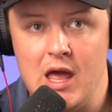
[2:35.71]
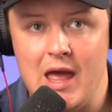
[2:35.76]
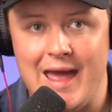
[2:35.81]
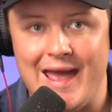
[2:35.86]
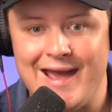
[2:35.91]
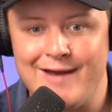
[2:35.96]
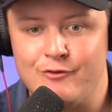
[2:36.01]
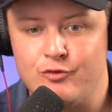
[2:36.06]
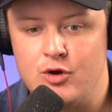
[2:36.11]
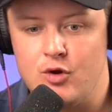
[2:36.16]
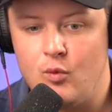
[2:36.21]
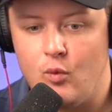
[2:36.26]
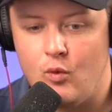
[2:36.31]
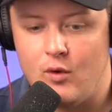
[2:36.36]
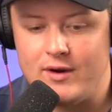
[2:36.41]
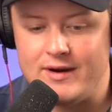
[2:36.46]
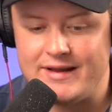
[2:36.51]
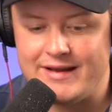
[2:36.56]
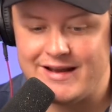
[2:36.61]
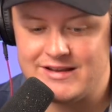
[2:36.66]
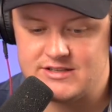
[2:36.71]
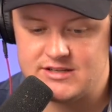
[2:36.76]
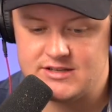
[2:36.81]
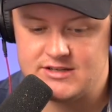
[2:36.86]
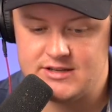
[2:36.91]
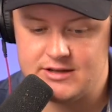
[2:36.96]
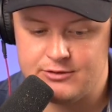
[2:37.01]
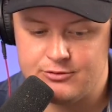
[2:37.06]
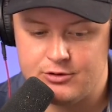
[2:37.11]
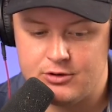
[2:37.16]
everyone has a
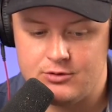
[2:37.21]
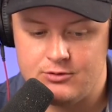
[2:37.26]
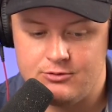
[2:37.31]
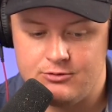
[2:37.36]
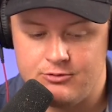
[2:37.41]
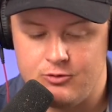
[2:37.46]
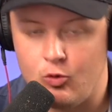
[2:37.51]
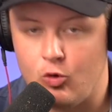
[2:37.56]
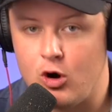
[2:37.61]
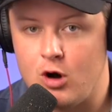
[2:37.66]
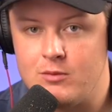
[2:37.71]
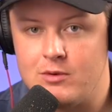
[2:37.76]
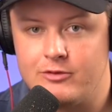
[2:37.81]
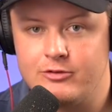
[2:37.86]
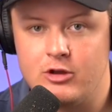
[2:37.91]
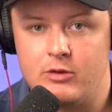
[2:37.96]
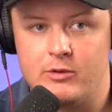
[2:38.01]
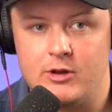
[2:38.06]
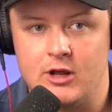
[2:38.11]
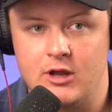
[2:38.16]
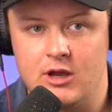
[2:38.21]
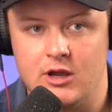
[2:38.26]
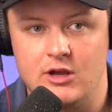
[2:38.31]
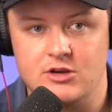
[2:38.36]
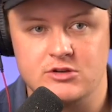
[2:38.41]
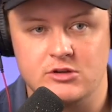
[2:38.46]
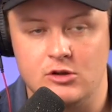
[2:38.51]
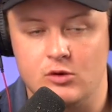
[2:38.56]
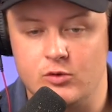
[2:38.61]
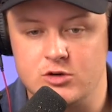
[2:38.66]
different form of
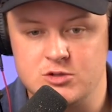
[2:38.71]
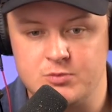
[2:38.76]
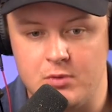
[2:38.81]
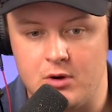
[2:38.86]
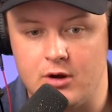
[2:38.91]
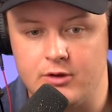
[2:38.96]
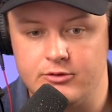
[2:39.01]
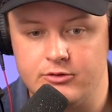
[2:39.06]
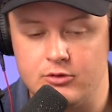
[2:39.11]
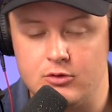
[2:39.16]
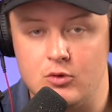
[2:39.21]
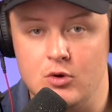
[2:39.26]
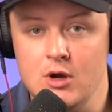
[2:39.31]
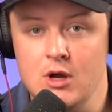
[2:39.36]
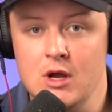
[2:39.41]
communication they'll respond to.